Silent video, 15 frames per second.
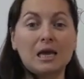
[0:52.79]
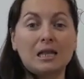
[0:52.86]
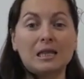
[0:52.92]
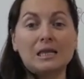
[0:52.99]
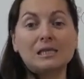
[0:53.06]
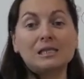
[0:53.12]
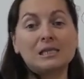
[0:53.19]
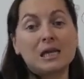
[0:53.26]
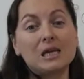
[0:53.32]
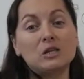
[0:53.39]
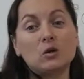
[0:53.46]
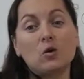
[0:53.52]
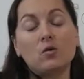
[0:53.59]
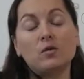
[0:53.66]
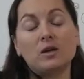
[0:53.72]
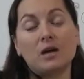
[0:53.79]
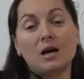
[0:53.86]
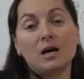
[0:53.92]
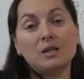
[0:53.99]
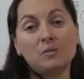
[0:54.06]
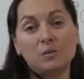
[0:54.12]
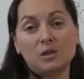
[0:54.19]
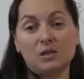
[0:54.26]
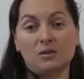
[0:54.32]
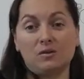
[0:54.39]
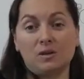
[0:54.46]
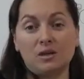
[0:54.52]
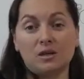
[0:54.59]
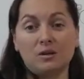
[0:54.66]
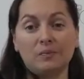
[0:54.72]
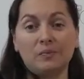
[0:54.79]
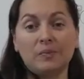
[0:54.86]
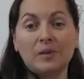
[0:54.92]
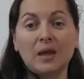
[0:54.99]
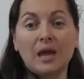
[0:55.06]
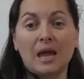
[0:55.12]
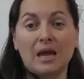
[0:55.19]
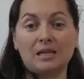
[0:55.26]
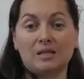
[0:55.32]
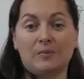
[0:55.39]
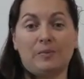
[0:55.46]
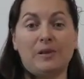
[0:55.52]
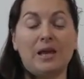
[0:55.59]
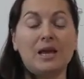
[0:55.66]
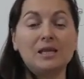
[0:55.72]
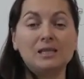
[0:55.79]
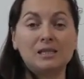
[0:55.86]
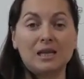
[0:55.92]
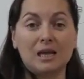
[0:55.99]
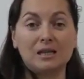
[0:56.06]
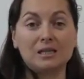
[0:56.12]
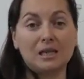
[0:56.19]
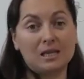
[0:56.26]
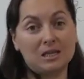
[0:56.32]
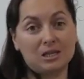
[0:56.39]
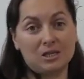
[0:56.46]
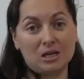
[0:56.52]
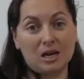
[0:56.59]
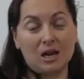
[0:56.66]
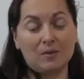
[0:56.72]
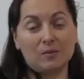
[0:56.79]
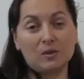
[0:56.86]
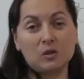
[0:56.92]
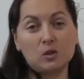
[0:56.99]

the state of the atmosphere at a place and at a time.